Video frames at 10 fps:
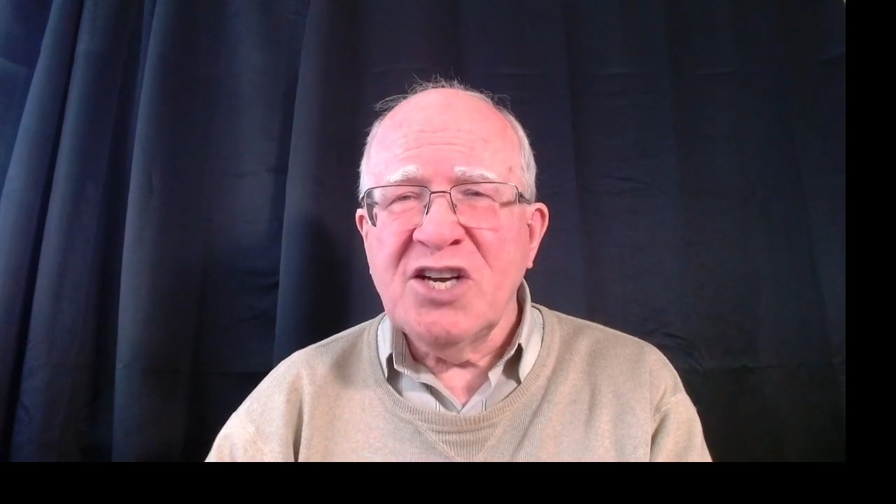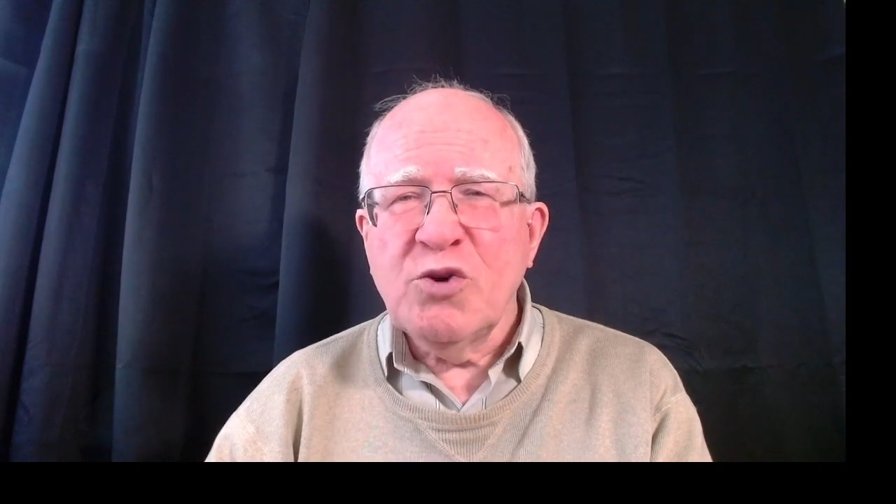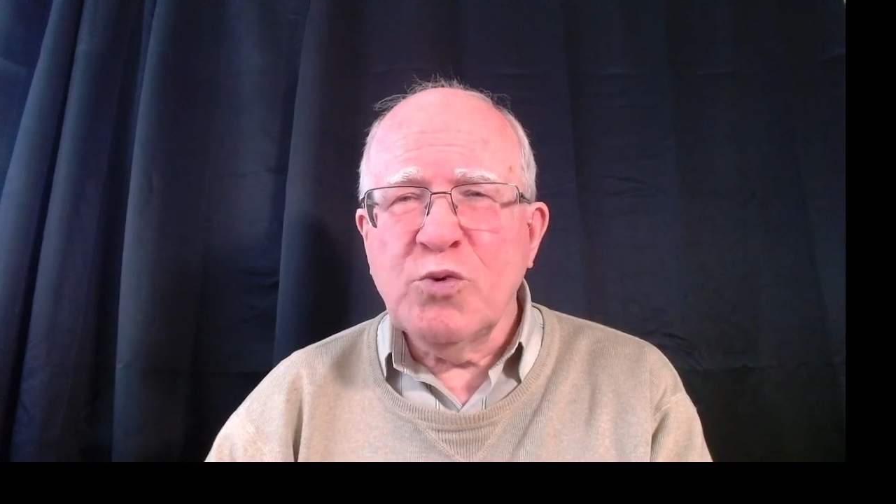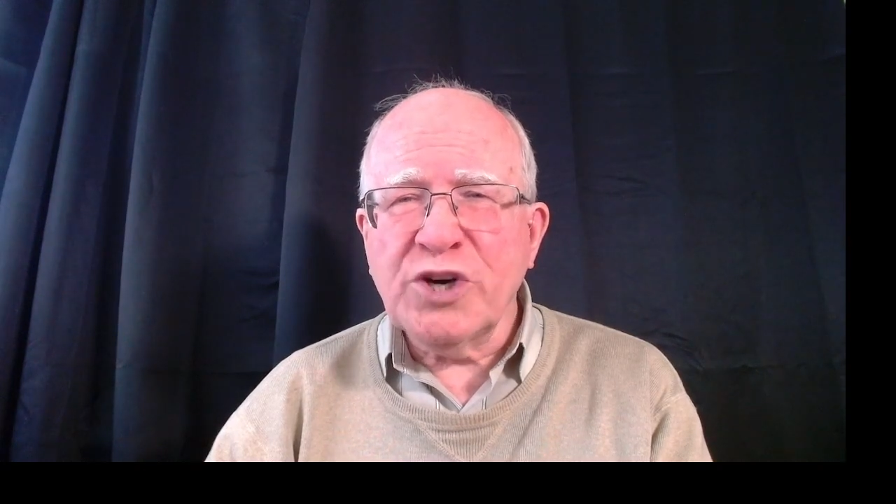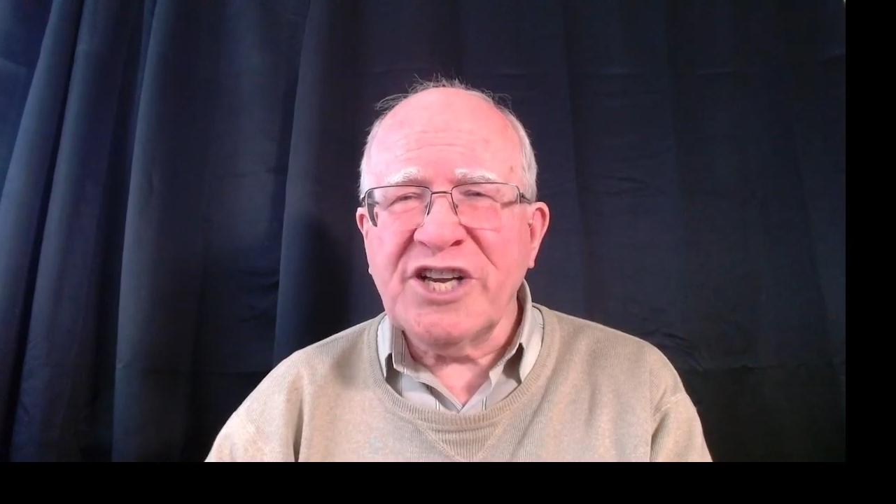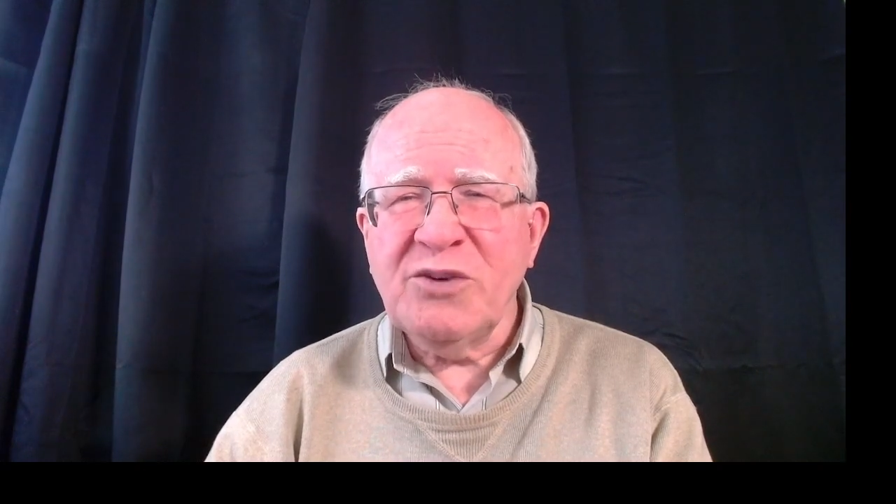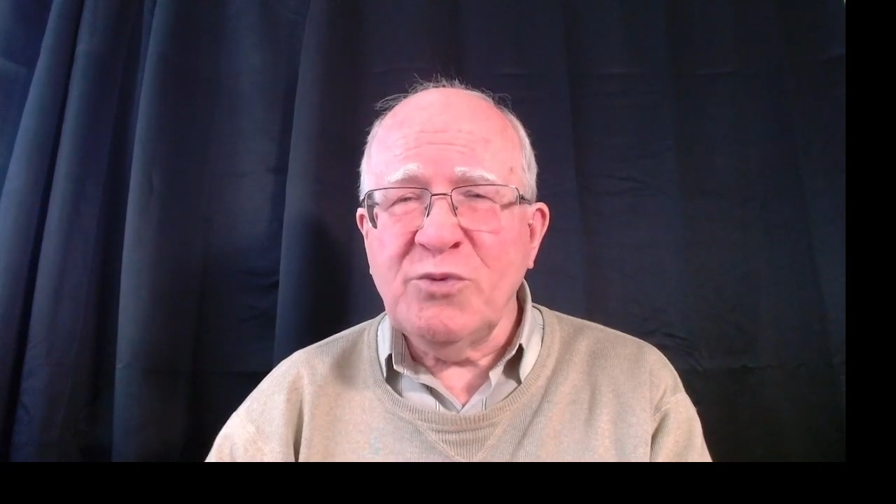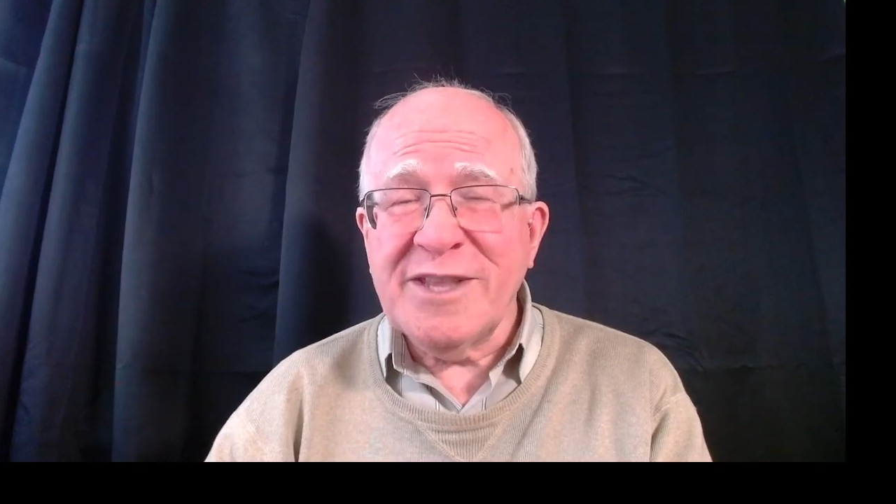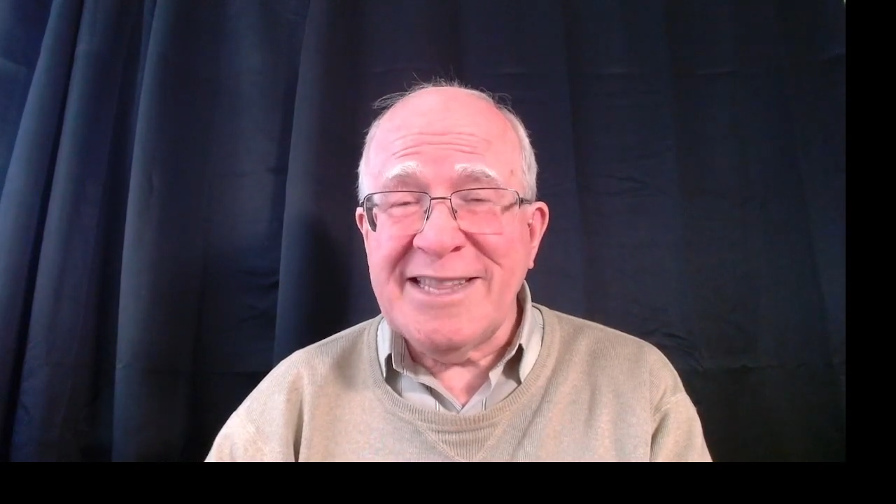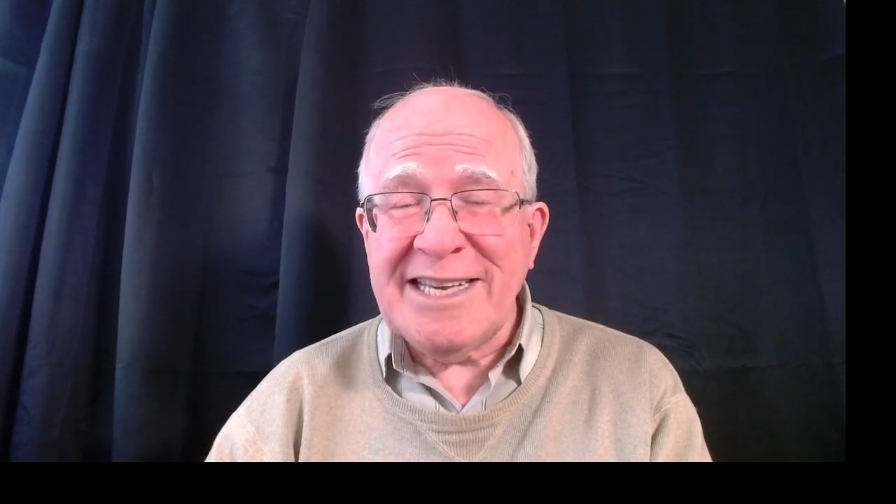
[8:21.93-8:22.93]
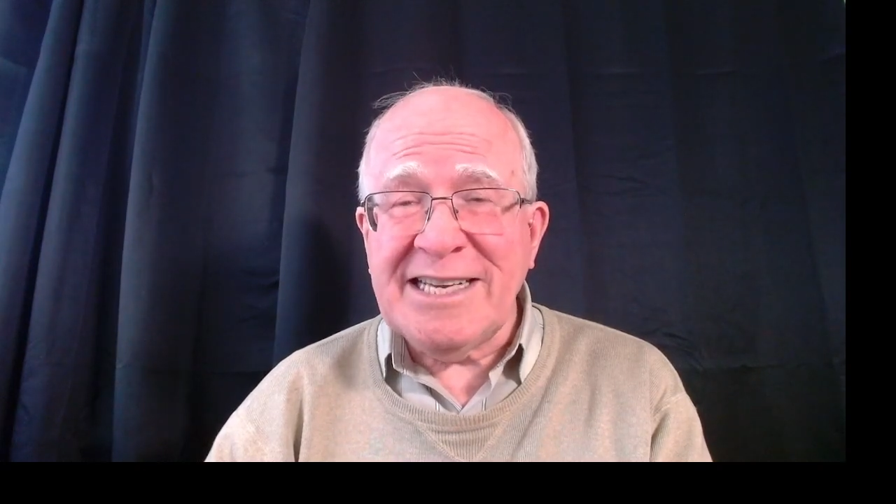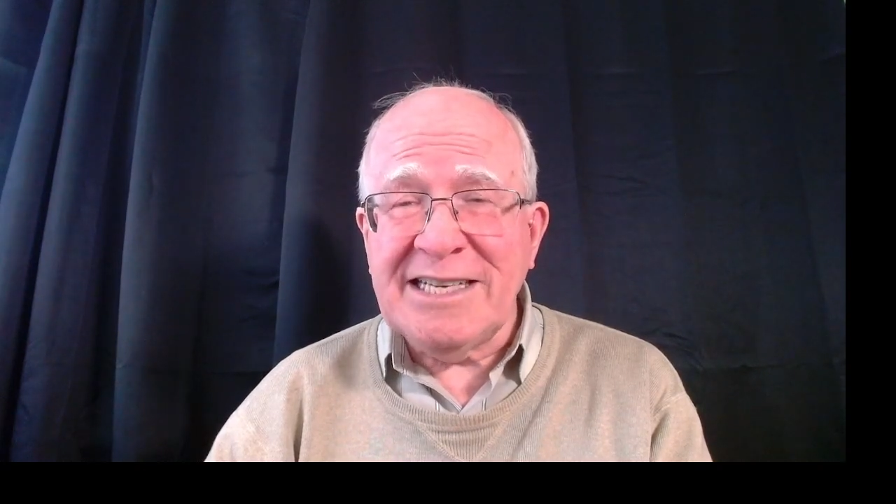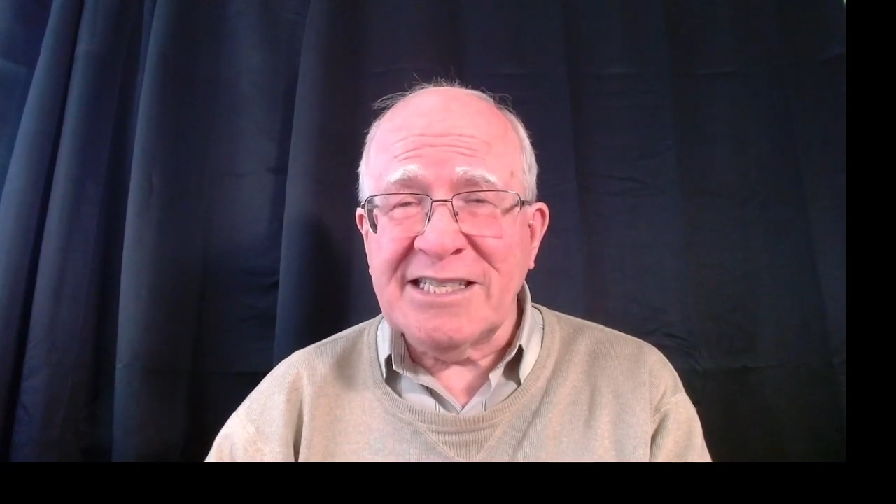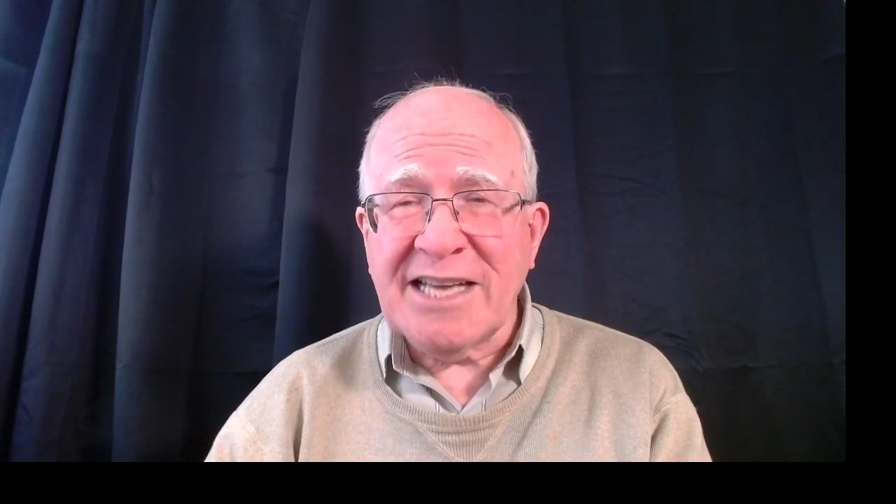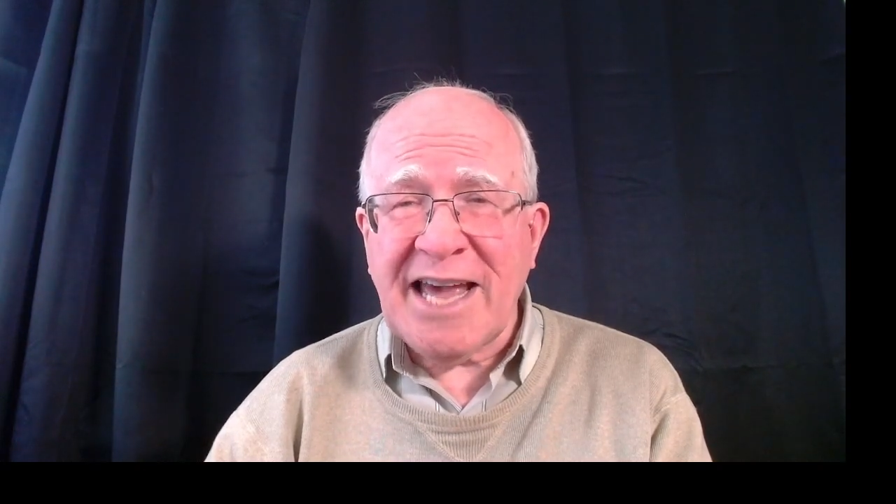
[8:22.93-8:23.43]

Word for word: Working with these,